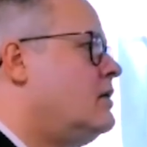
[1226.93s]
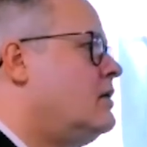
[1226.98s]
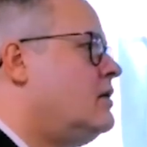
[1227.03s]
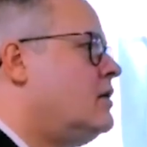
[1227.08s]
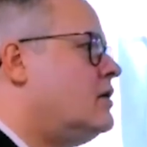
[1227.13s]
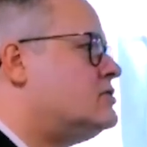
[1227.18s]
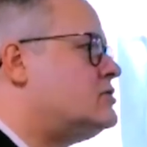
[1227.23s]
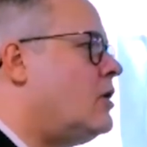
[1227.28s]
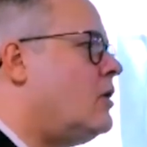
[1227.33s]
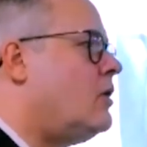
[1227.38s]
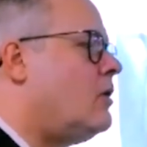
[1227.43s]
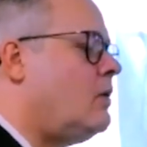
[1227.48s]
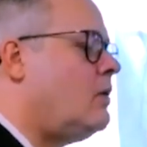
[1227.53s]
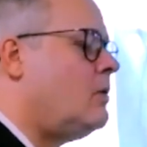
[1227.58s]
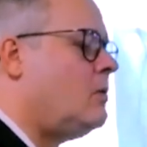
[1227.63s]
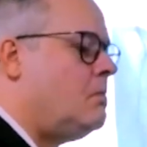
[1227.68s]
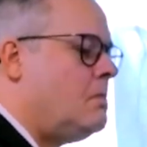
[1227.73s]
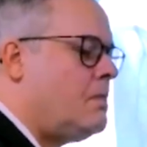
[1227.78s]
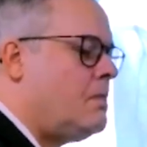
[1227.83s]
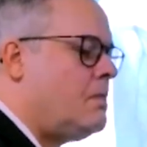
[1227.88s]

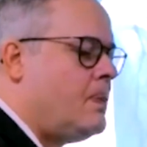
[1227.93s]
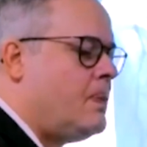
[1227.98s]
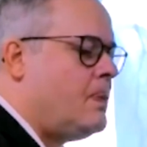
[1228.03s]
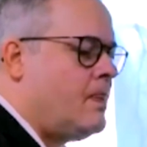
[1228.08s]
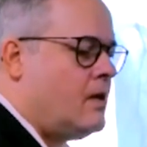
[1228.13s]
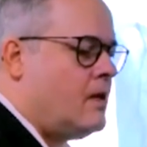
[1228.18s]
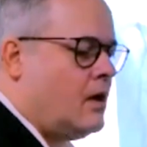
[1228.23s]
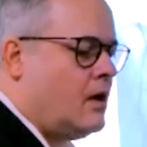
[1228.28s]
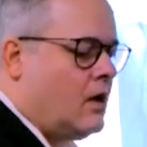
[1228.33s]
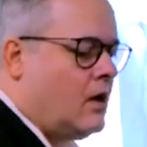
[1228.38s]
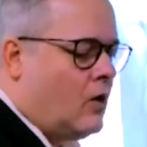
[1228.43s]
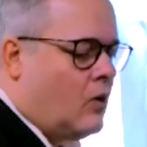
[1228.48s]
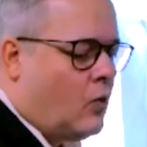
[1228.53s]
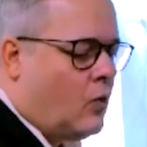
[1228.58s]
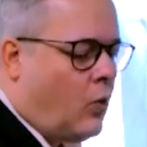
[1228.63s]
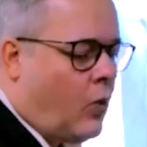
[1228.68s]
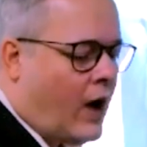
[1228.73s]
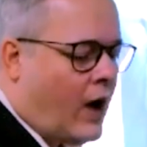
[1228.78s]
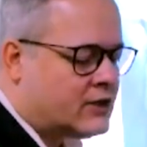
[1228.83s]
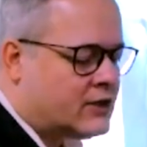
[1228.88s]
So
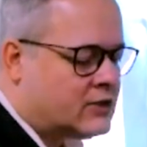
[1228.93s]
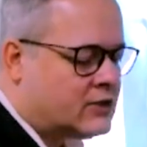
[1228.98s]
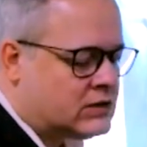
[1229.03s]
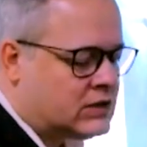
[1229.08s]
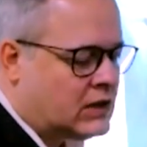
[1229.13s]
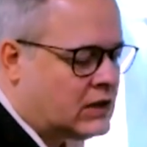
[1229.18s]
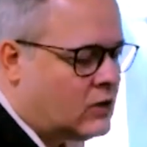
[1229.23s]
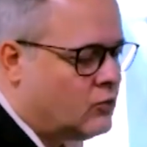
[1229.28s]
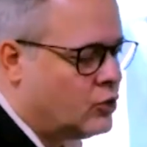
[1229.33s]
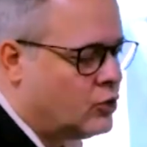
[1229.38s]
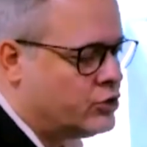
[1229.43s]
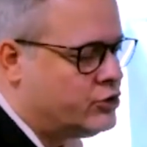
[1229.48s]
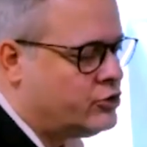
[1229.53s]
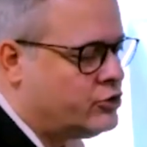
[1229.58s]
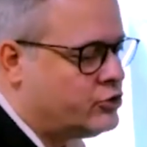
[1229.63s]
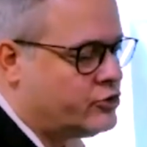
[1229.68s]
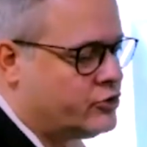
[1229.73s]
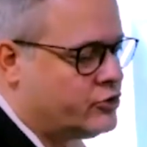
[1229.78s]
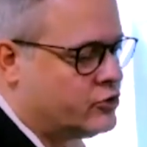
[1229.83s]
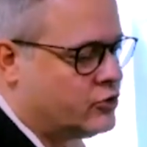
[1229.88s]
what would
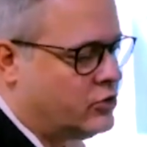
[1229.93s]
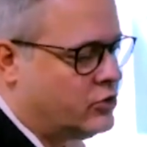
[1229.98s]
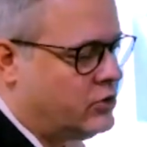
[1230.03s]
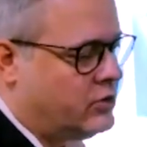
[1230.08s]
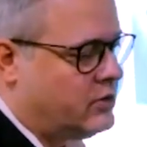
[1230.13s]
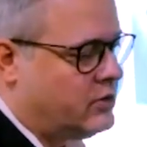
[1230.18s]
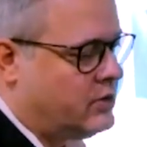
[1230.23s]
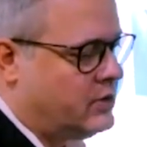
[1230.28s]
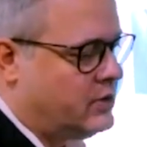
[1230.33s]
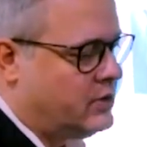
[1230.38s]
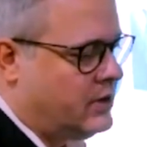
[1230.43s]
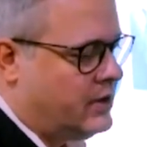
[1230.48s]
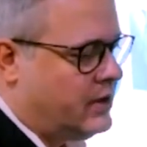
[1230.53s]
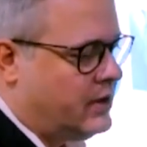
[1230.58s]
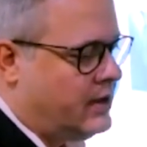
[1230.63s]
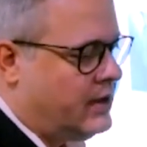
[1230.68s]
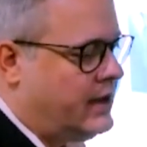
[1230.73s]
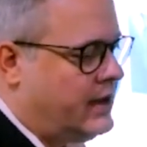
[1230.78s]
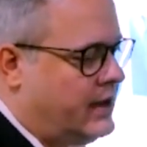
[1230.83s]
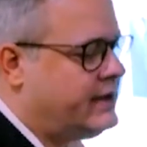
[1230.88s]
you do
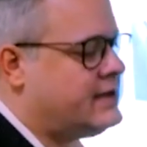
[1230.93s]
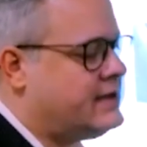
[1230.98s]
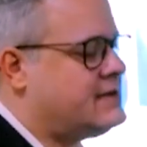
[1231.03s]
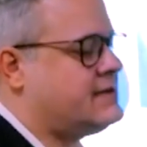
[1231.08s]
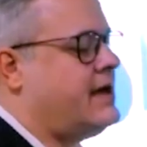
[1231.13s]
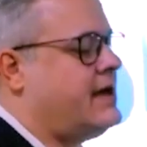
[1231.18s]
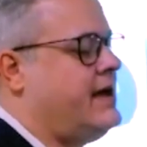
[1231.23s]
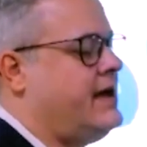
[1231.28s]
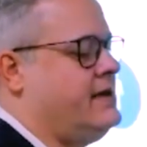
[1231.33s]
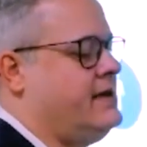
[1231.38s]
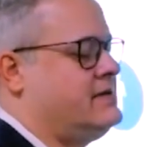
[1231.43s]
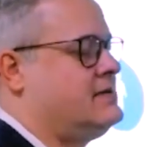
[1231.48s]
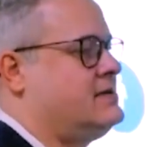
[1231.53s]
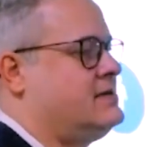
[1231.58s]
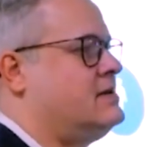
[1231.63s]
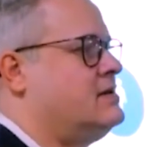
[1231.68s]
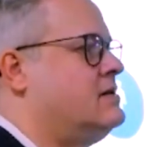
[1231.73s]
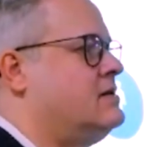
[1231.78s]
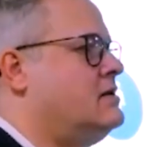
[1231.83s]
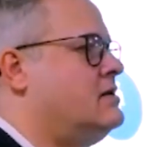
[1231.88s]
in this
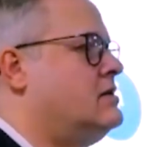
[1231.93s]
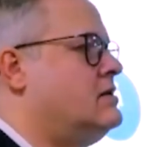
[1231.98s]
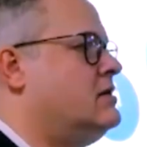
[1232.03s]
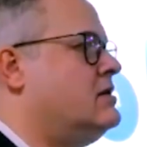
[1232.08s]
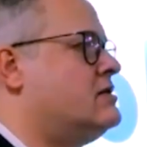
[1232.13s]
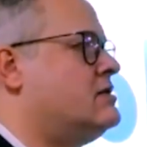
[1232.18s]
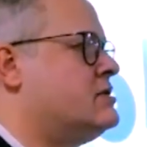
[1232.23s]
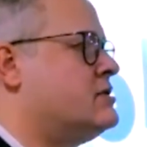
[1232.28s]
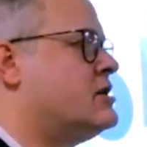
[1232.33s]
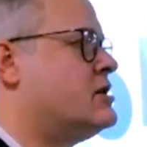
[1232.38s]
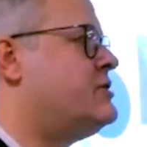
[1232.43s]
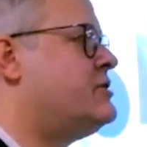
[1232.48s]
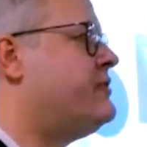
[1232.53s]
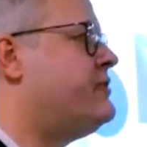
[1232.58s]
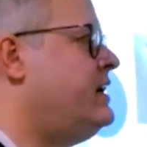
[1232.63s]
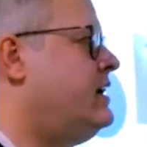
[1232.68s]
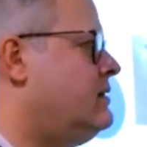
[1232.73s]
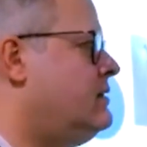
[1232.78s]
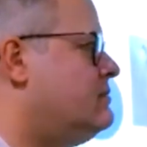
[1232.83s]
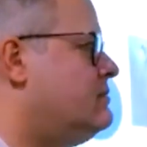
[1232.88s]
case?
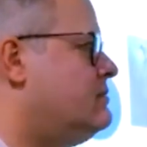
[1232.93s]
Surgery,